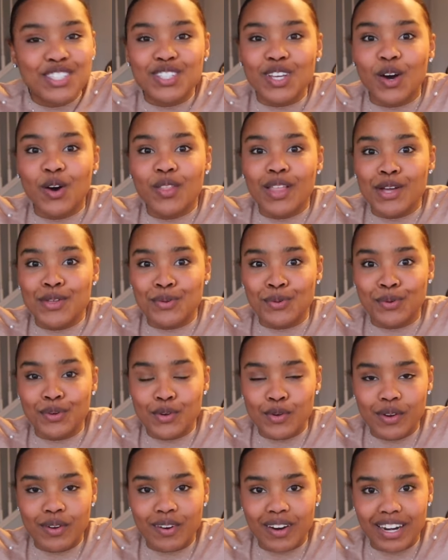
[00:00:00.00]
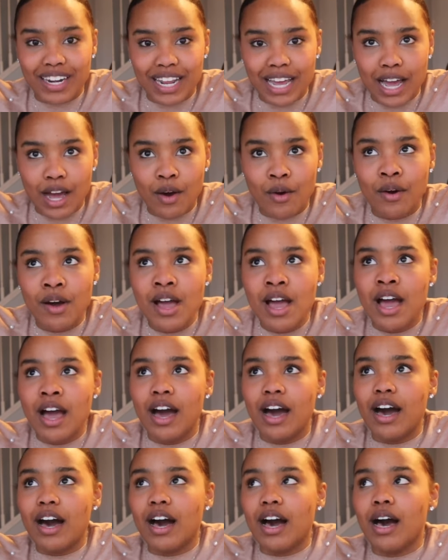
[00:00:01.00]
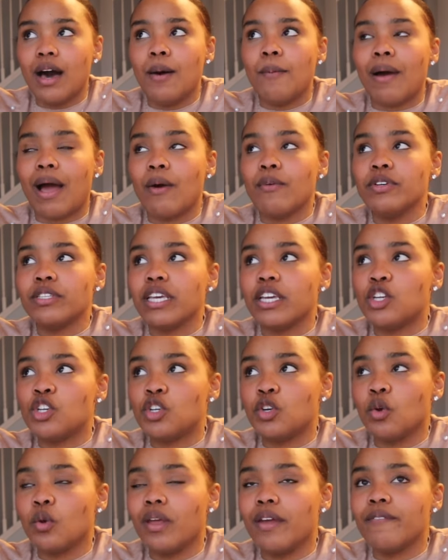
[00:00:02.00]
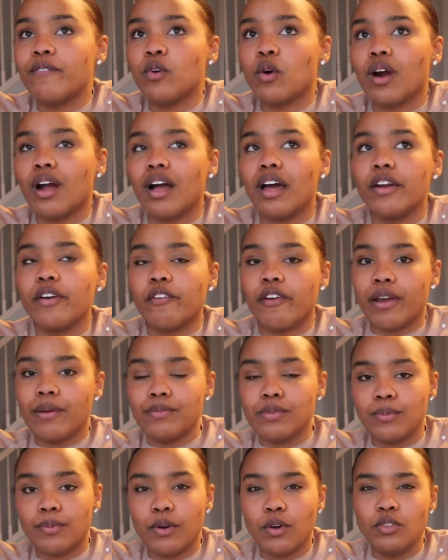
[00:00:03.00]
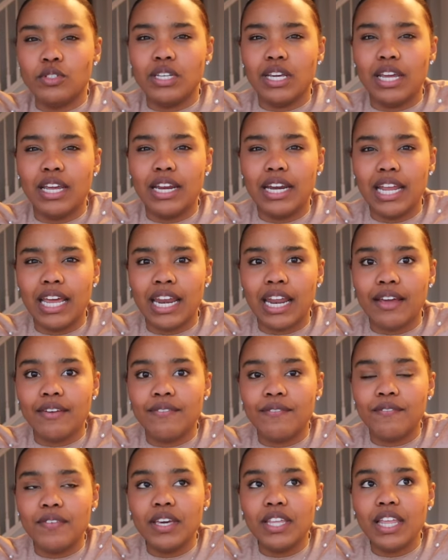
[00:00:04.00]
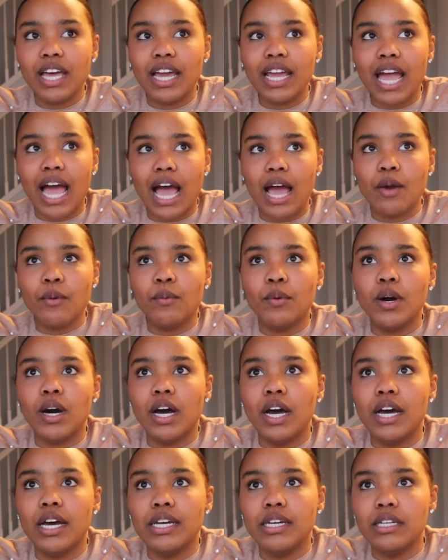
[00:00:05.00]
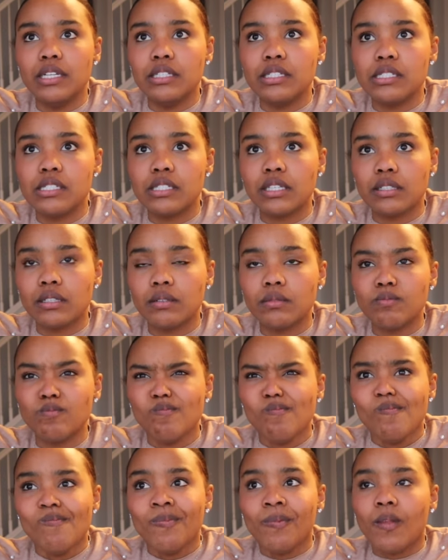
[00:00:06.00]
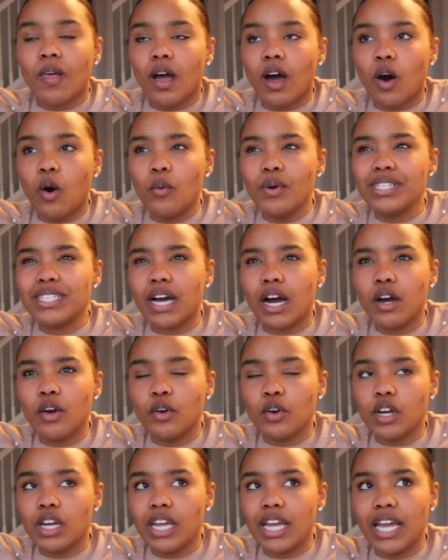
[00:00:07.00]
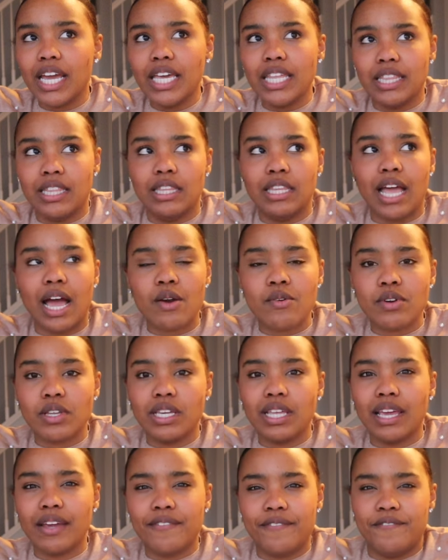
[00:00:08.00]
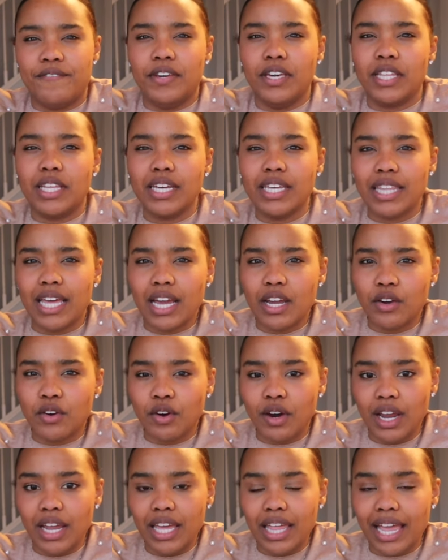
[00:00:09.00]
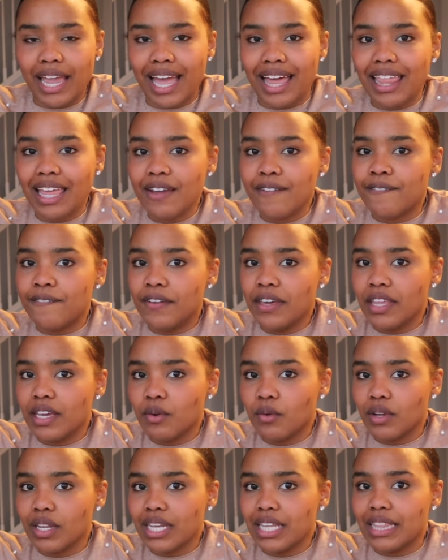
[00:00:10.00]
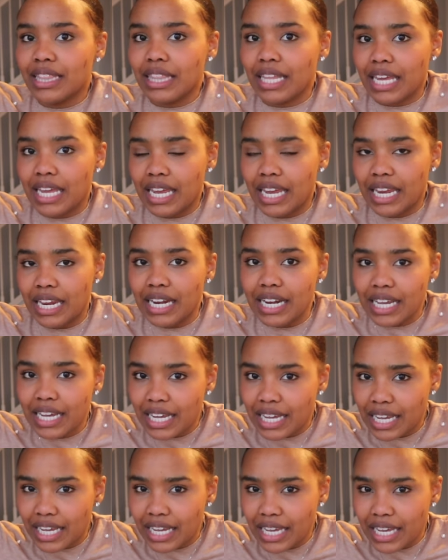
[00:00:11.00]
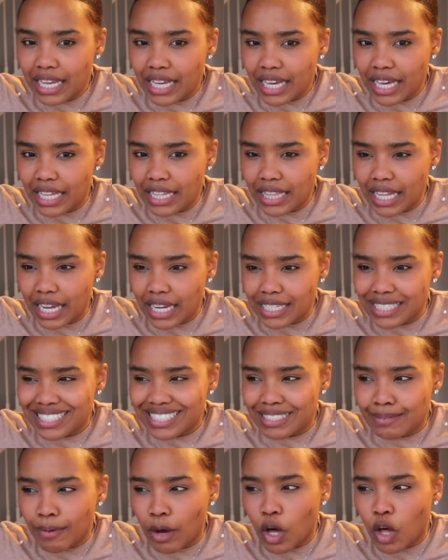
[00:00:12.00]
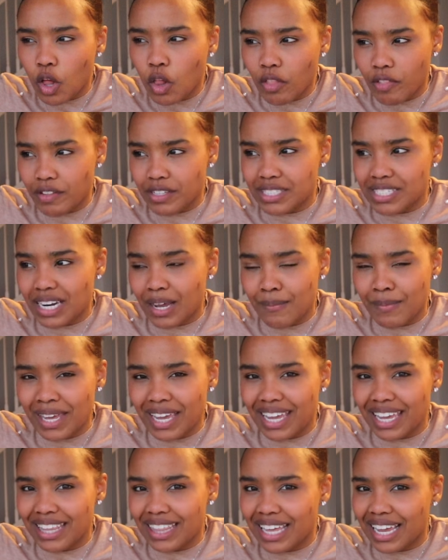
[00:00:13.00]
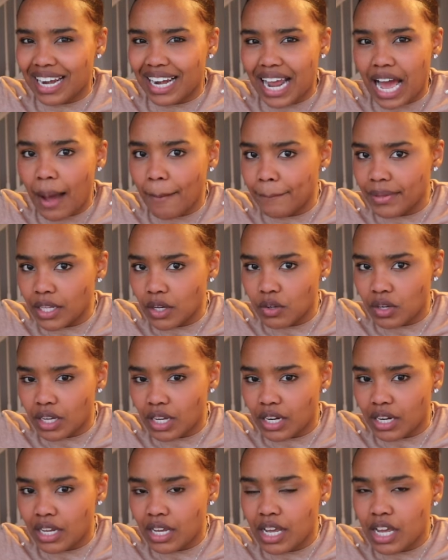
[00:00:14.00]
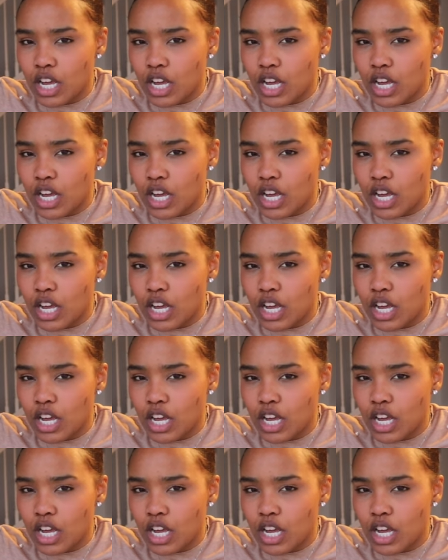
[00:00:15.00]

So that's what we're doing right now. I was like shooting for 100 grams of protein, and I feel like I was always hungry and not really like feeling that great. Like I like feeling really lean and like small in the stomach and like not bloated.